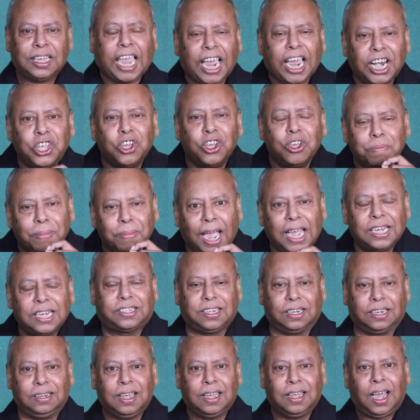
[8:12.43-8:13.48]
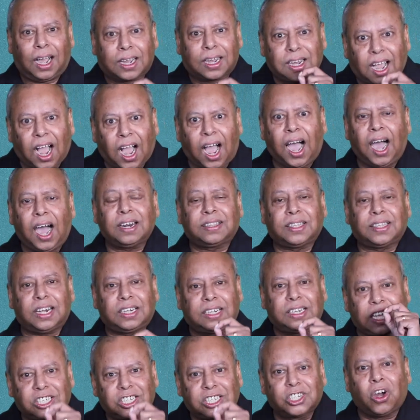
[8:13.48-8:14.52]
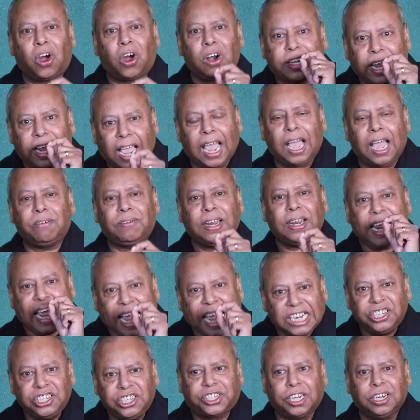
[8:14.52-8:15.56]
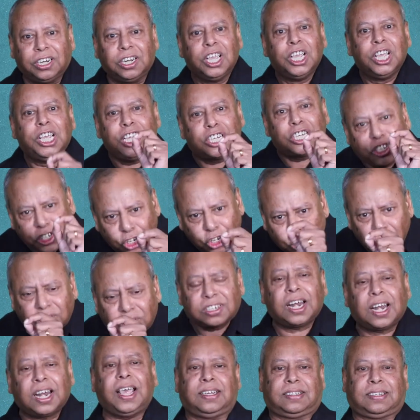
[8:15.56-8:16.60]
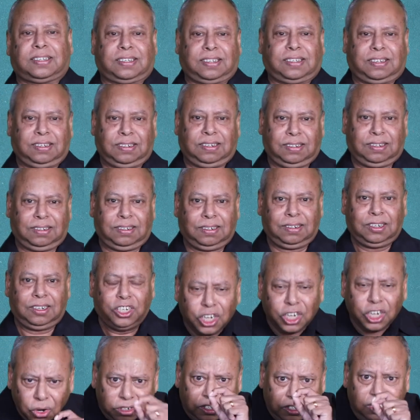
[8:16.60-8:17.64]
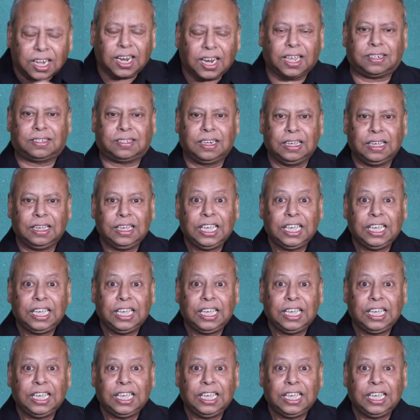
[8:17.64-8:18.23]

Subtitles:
Can you imagine? A car that does not have an engine is useless. Useless.